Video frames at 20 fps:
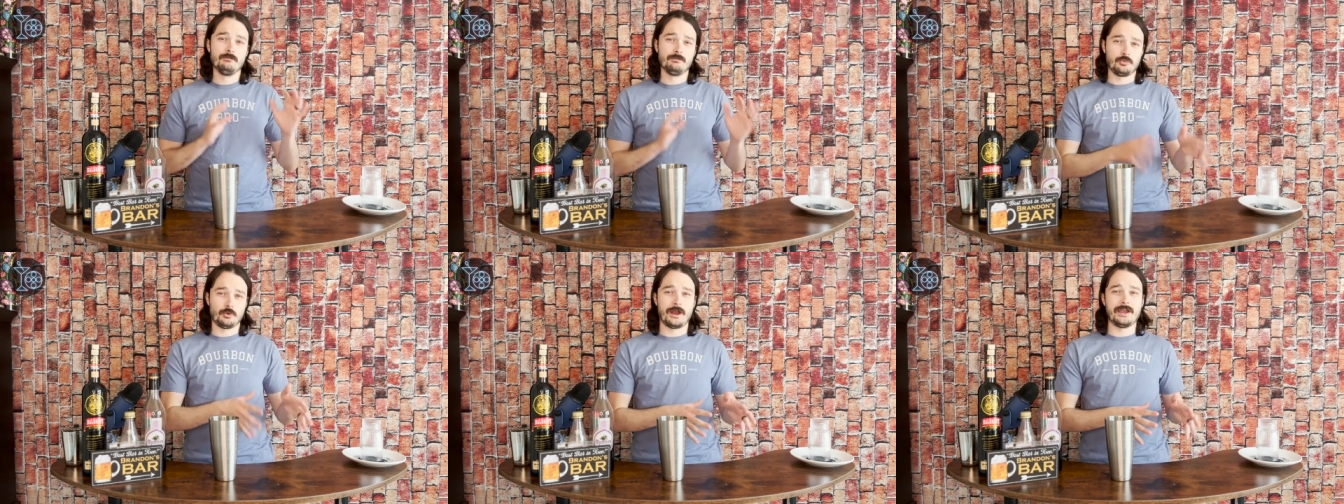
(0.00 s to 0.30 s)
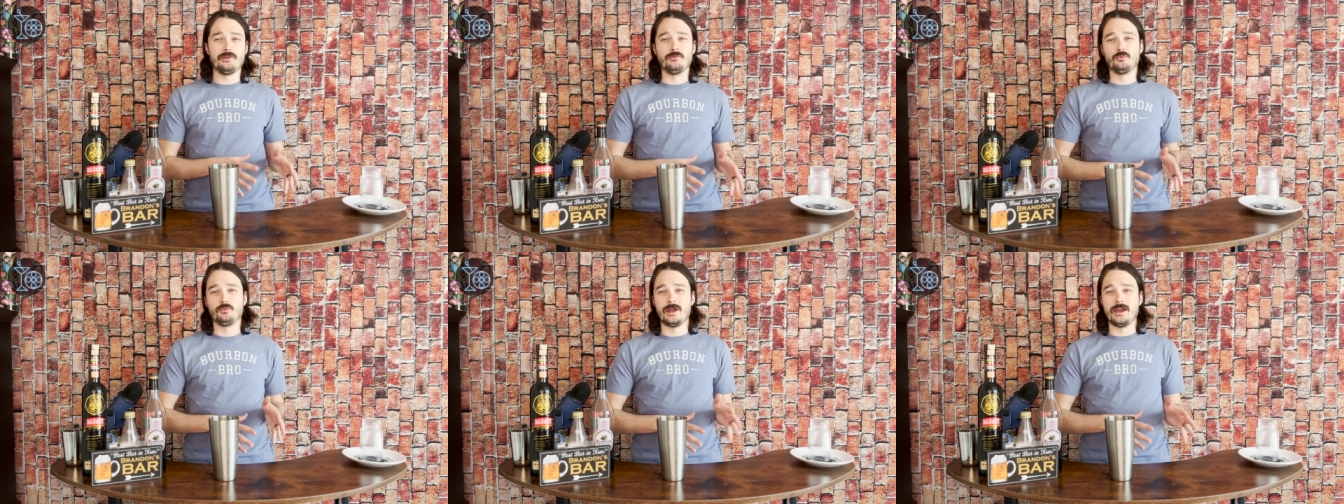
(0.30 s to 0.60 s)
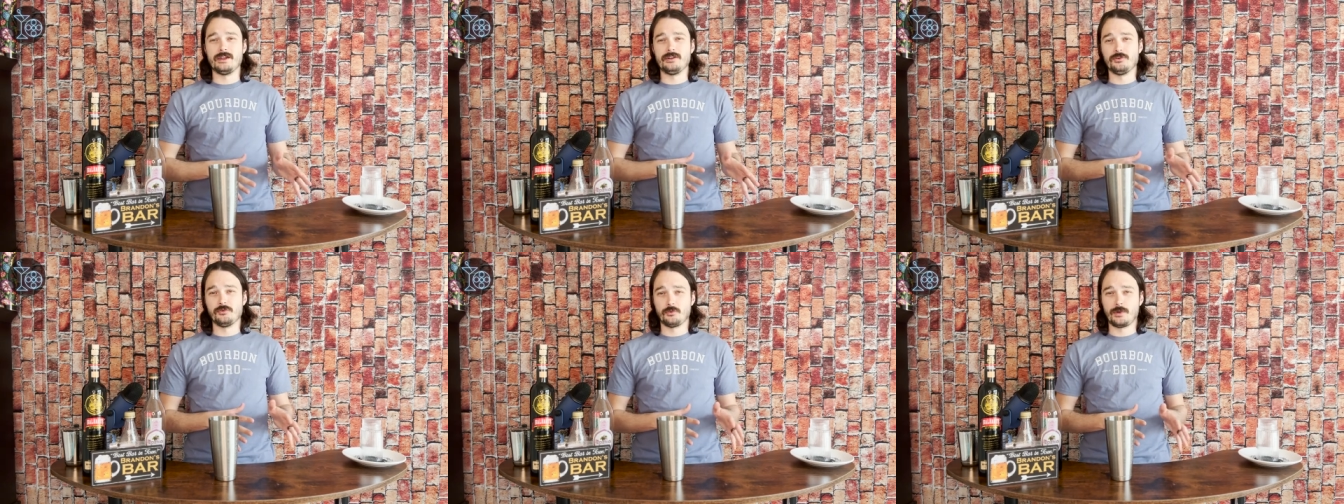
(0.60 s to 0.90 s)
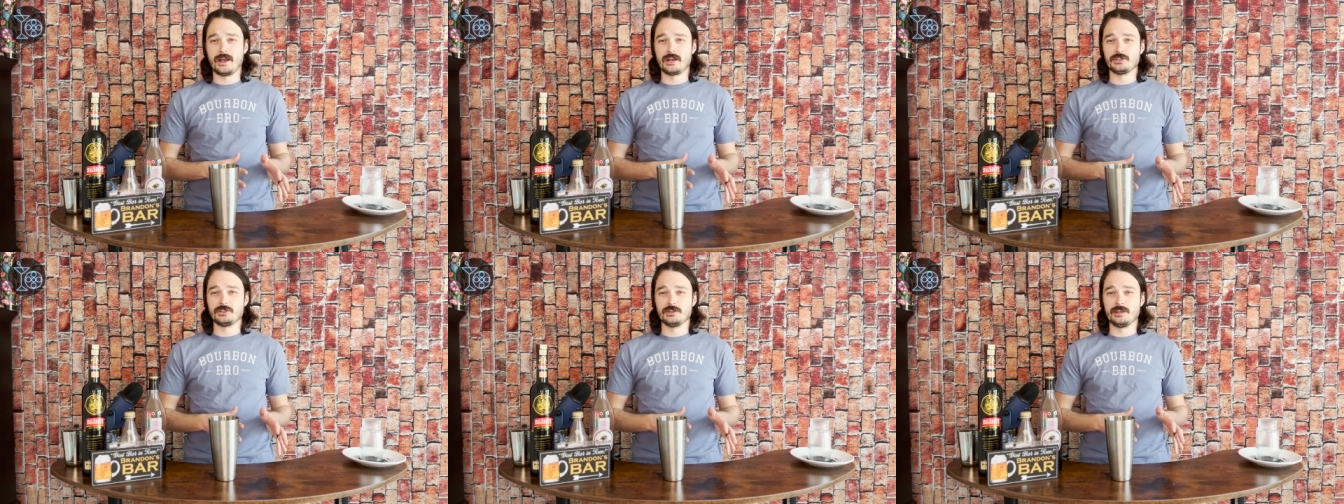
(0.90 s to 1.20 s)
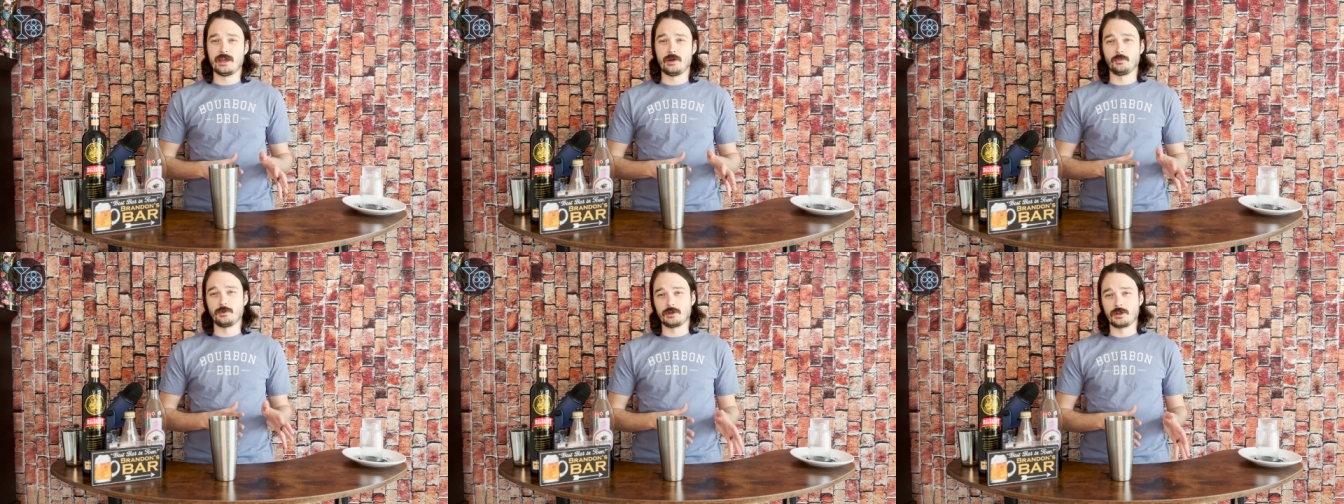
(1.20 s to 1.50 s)
bright red direction
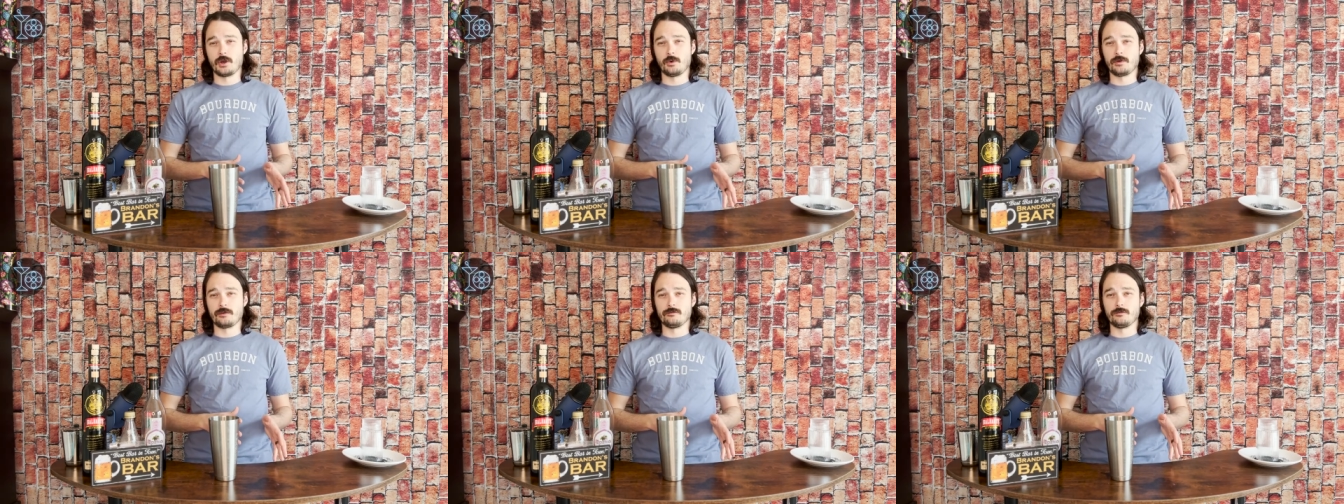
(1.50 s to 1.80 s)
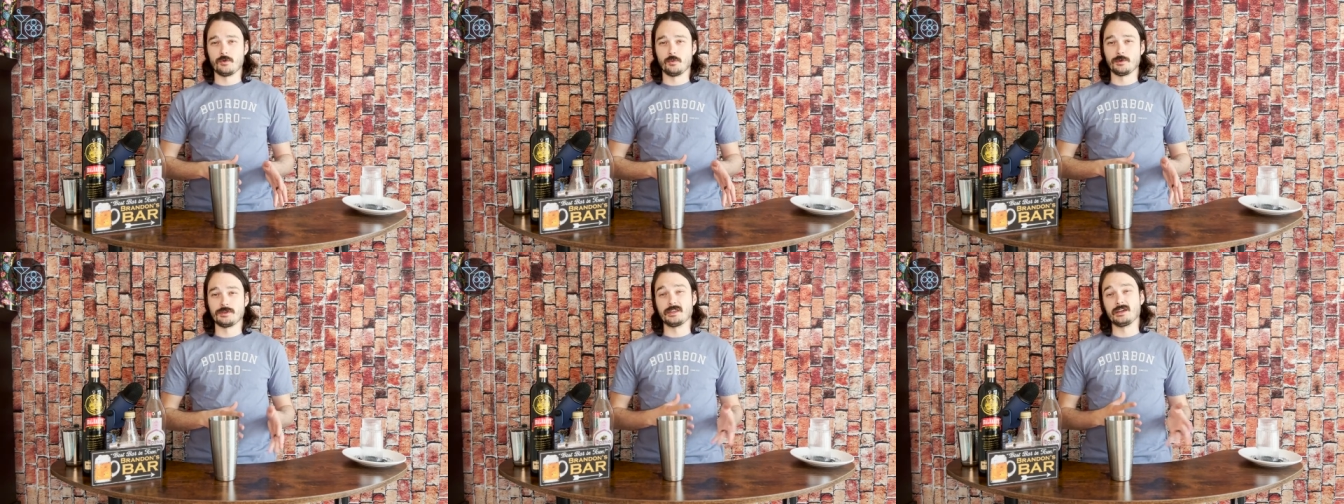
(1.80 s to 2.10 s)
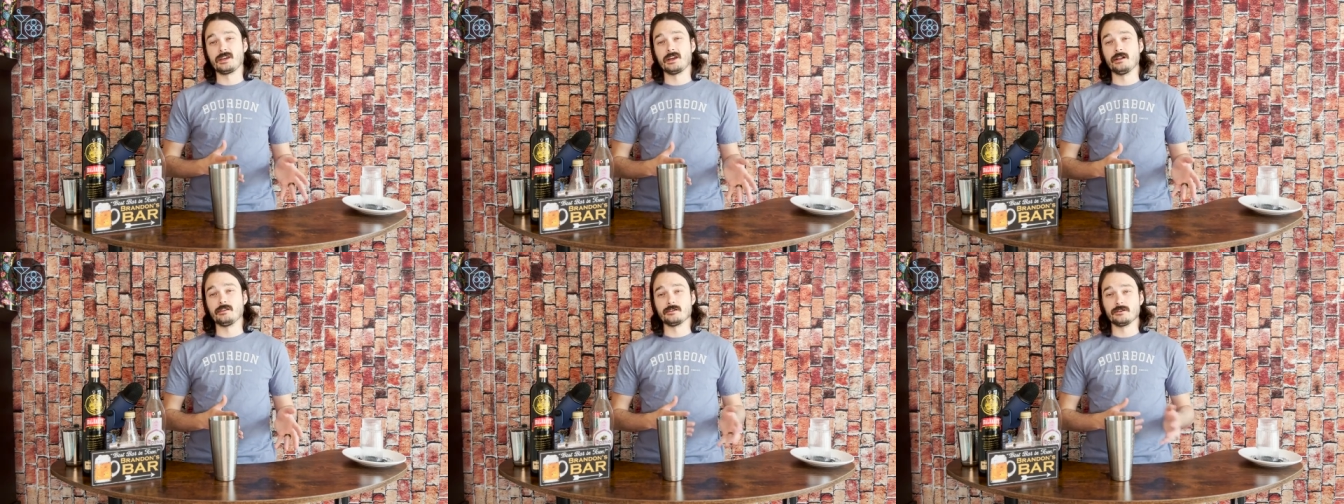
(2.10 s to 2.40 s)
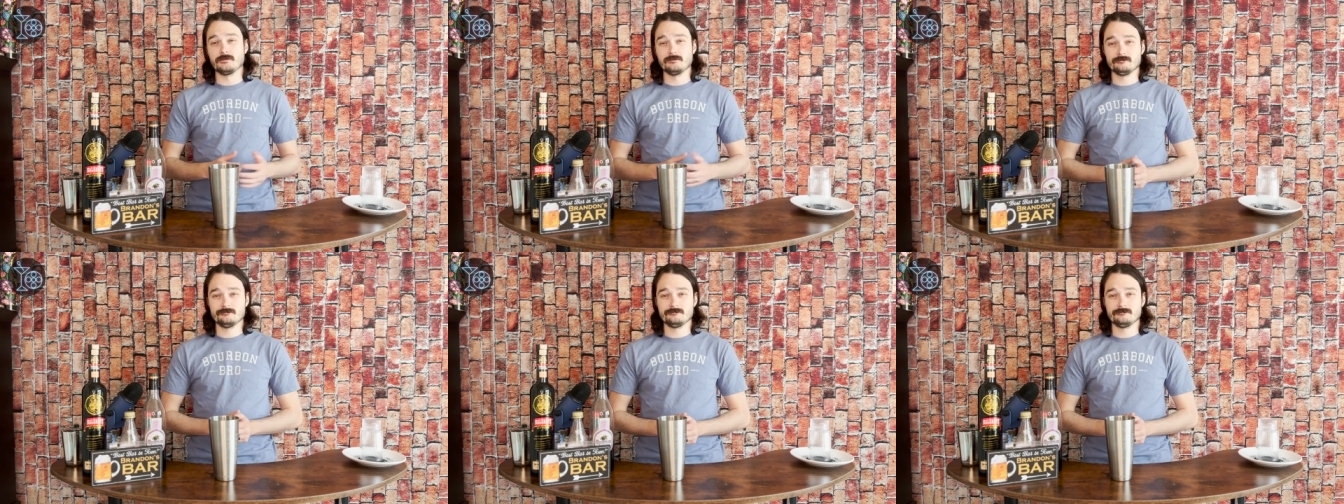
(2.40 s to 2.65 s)
that we're going for with the color.